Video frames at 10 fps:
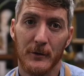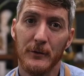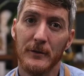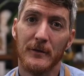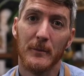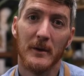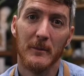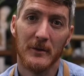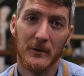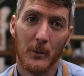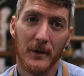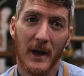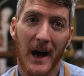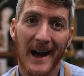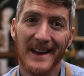use of a pigment with
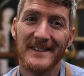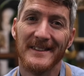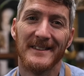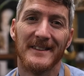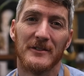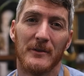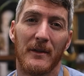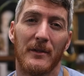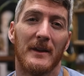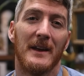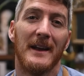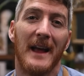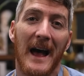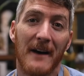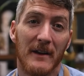high tinting strength can
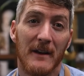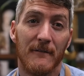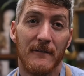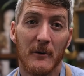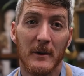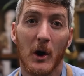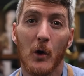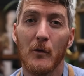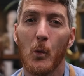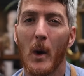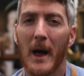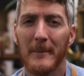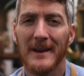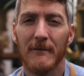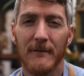have a very
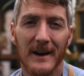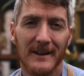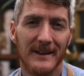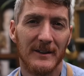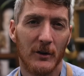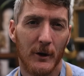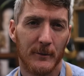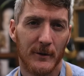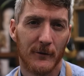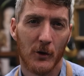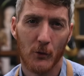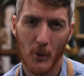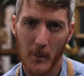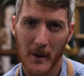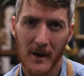overwhelming effect in terms of
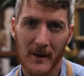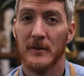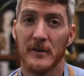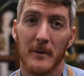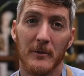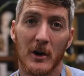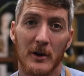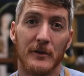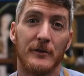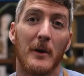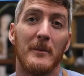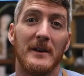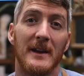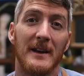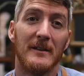chroma. Some colors
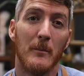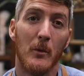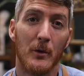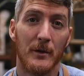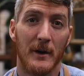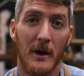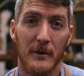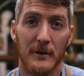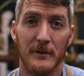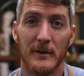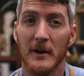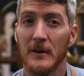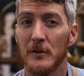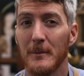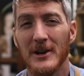dominate more than others,
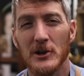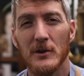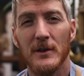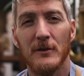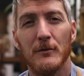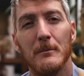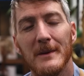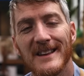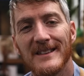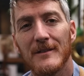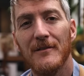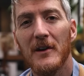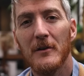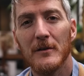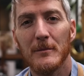so make sure that you mix the
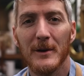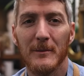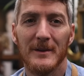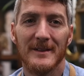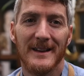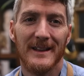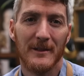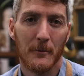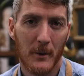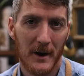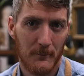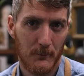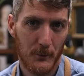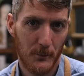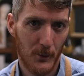various pigments in the right
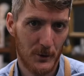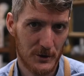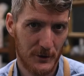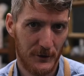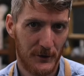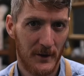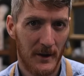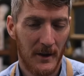proportions.